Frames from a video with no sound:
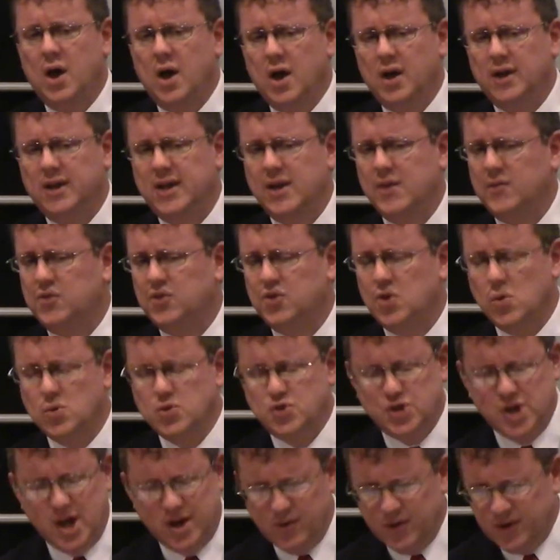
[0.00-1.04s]
give so
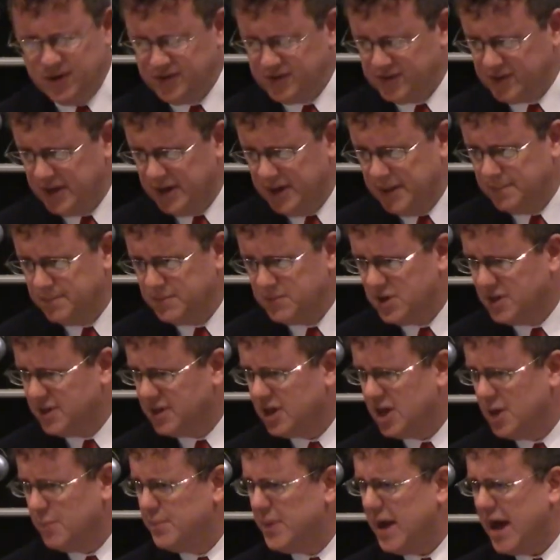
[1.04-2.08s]
generously to the
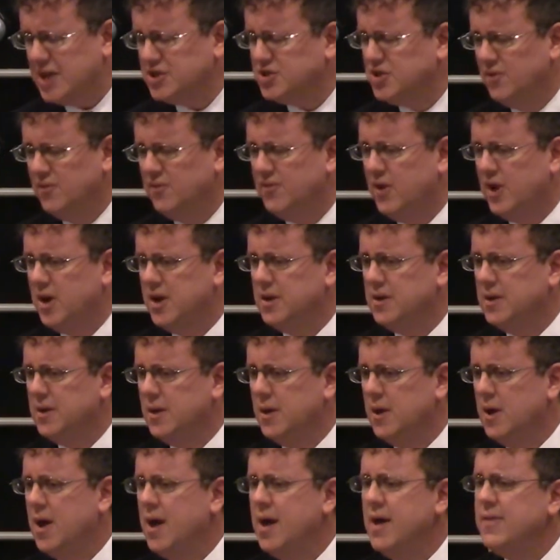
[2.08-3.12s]
Compassion Fund,
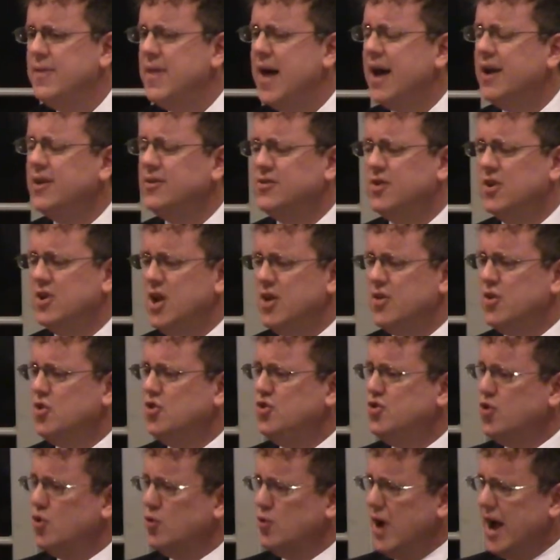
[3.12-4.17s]
that is another
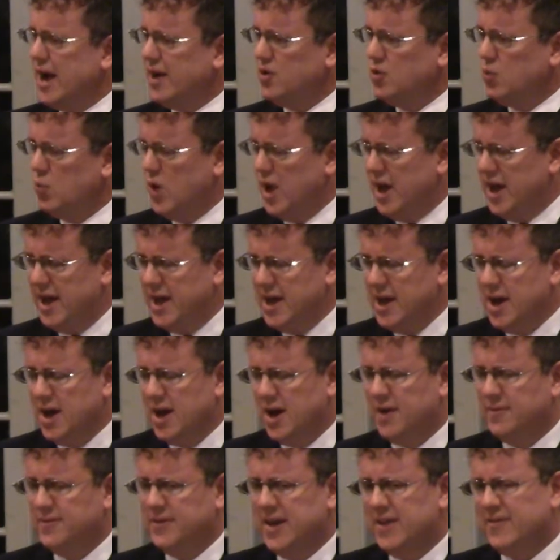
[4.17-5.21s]
direct way
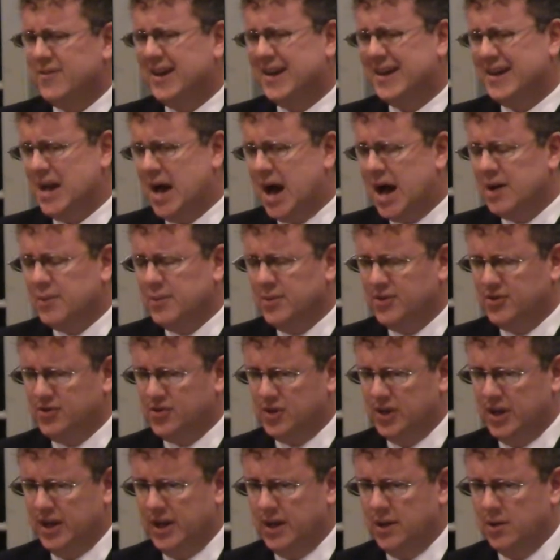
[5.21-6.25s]
of giving
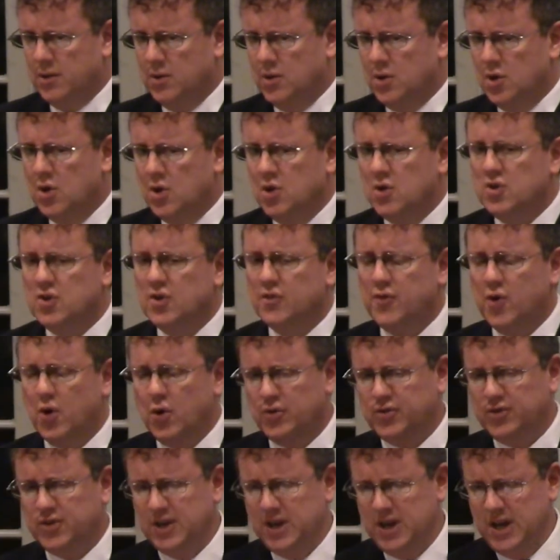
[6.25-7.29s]
anonymously to
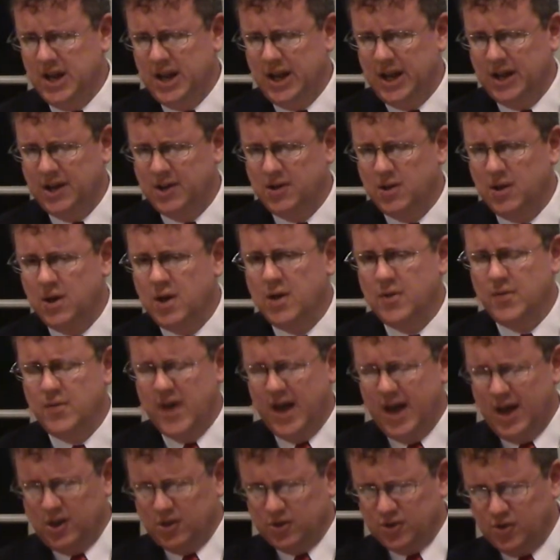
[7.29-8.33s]
folks in need. The
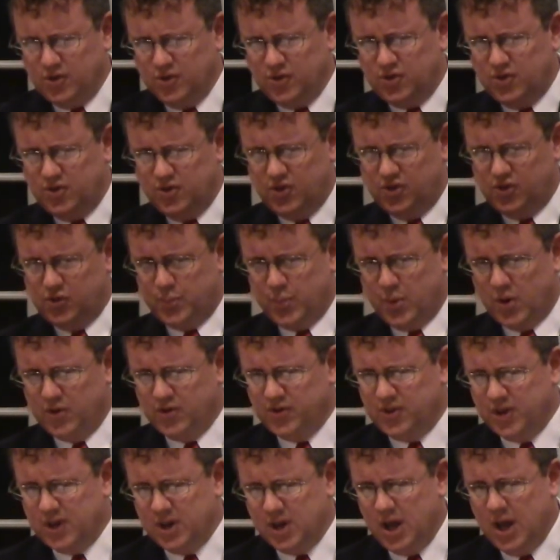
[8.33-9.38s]
elders disperse
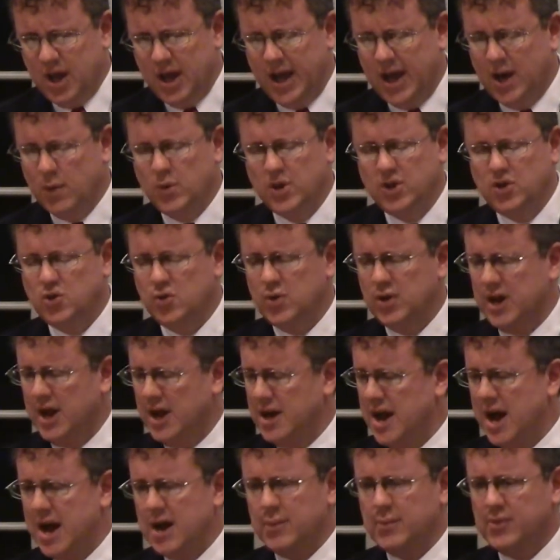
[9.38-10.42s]
it, and we do it
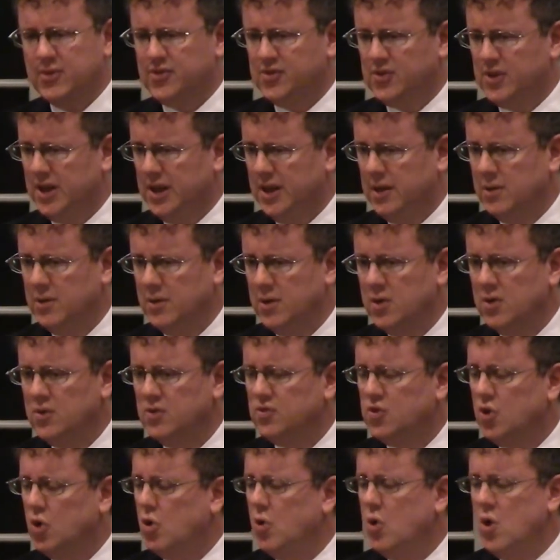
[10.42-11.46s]
anonymously.
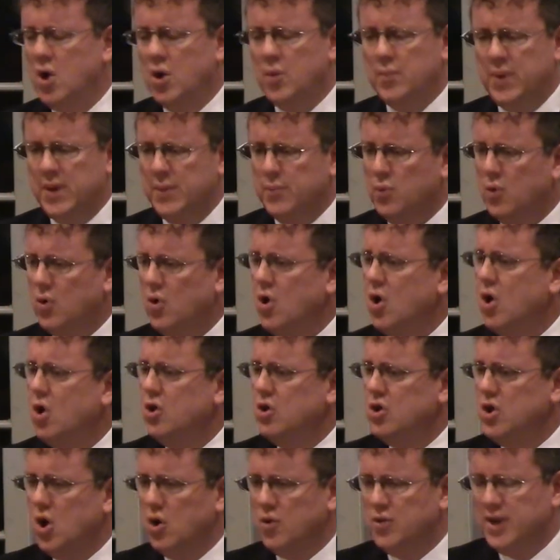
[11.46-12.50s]
So people
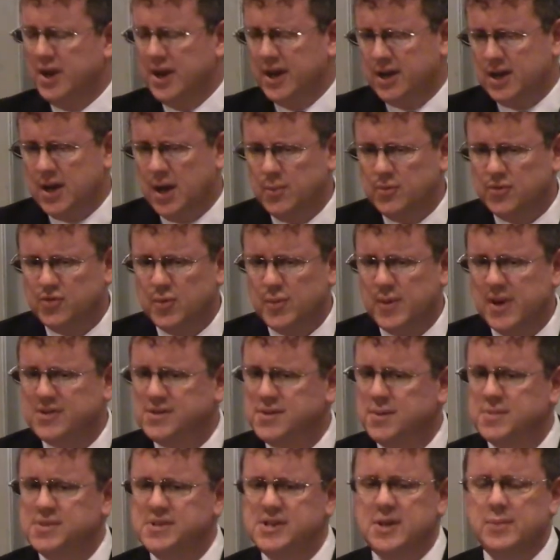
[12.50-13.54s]
know that it comes from
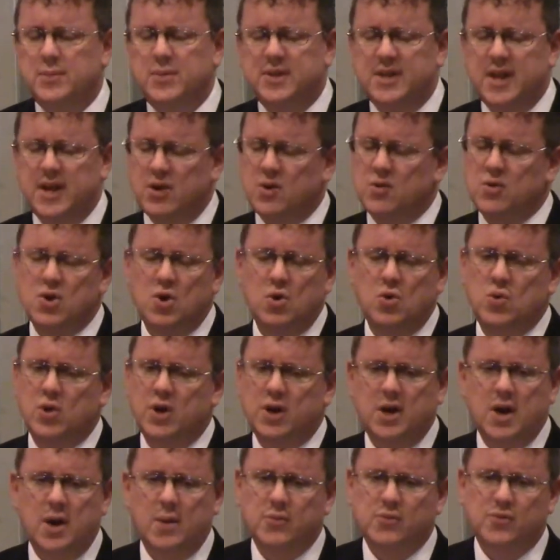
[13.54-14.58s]
SMC, but they don't know who it
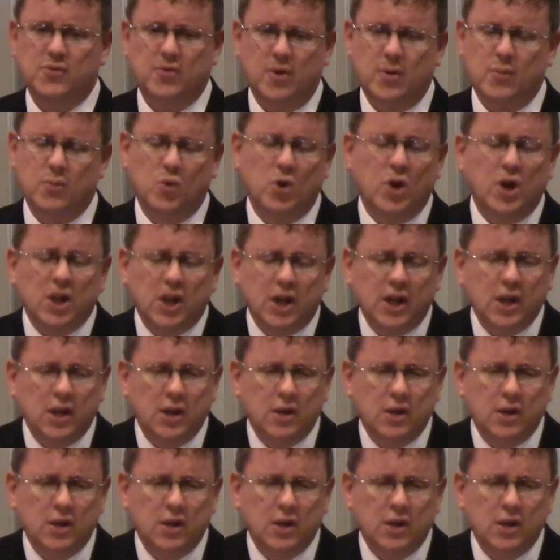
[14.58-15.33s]
comes from, really,